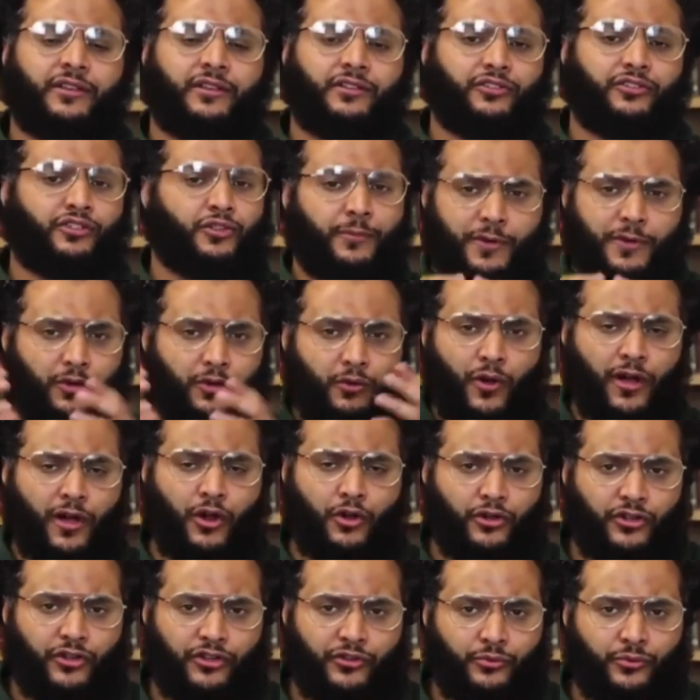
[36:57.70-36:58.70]
to be quite
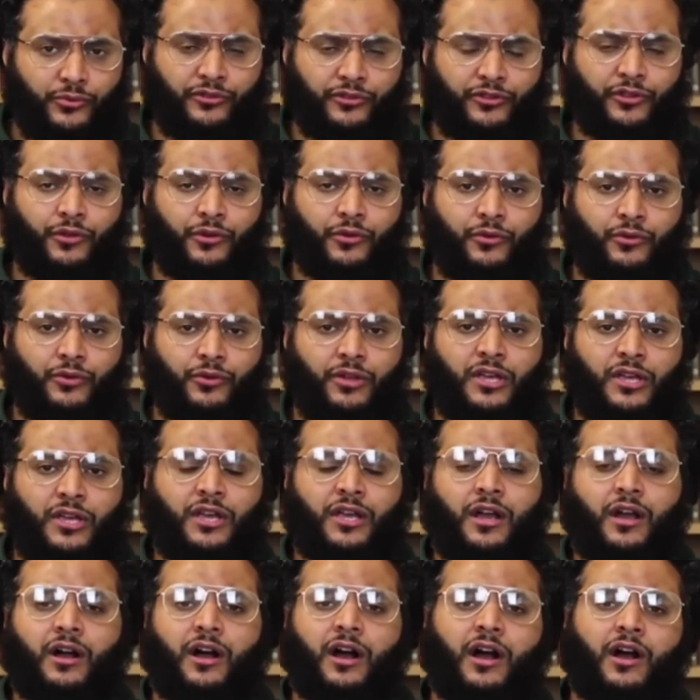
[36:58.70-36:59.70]
honest with you,
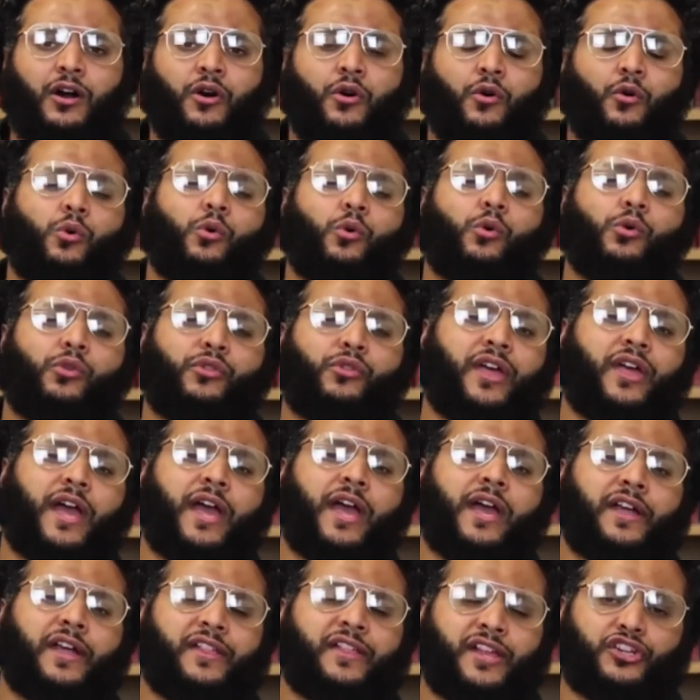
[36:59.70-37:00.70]
are all
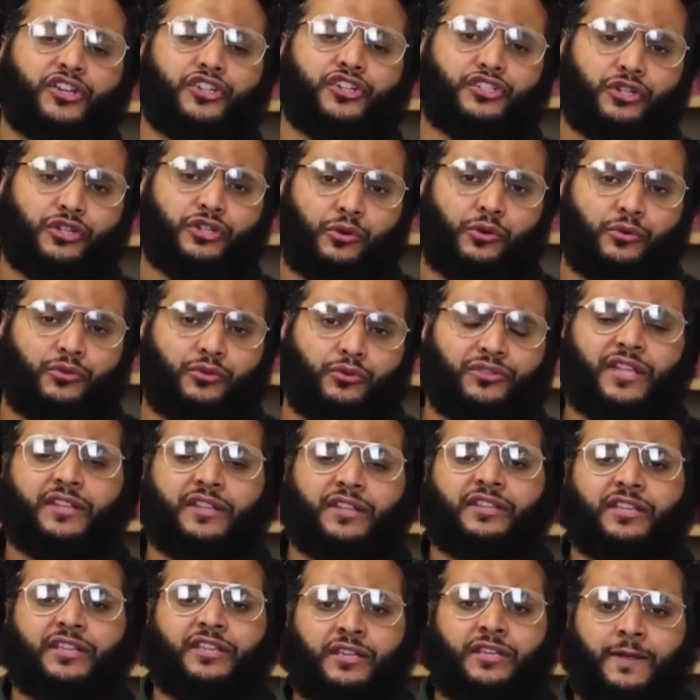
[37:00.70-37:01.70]
there that show
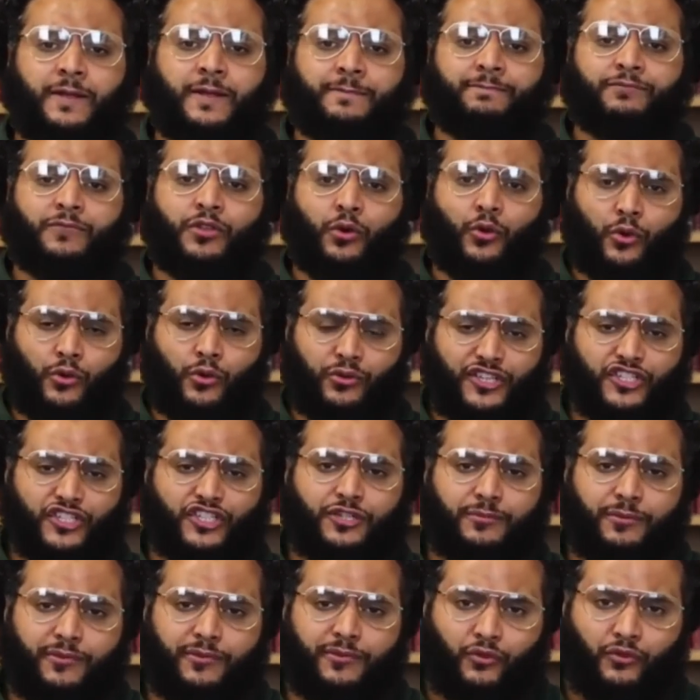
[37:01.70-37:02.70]
that the
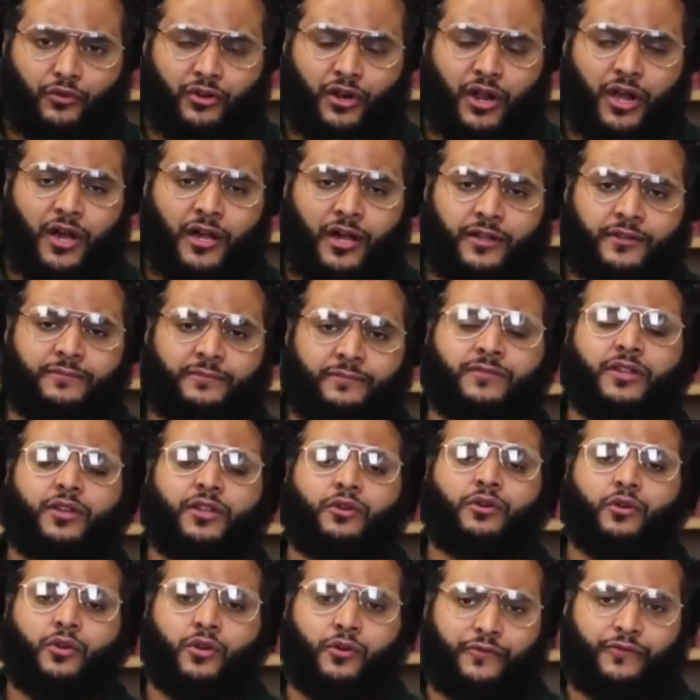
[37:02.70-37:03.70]
authorship of Quran,
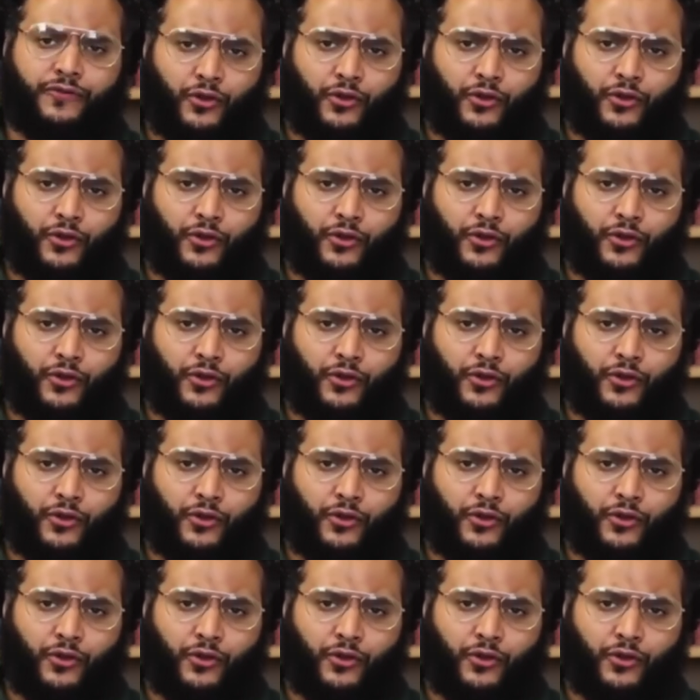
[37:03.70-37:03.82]
of the